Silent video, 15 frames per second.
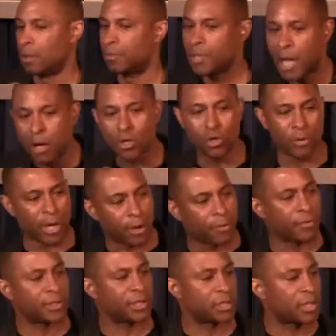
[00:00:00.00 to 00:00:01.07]
No, you
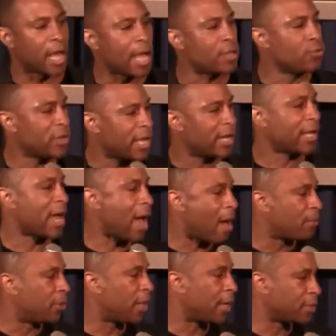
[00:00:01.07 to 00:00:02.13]
hear this a lot, you get a
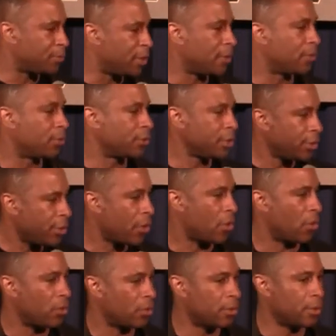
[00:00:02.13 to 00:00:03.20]
complex, people. You do.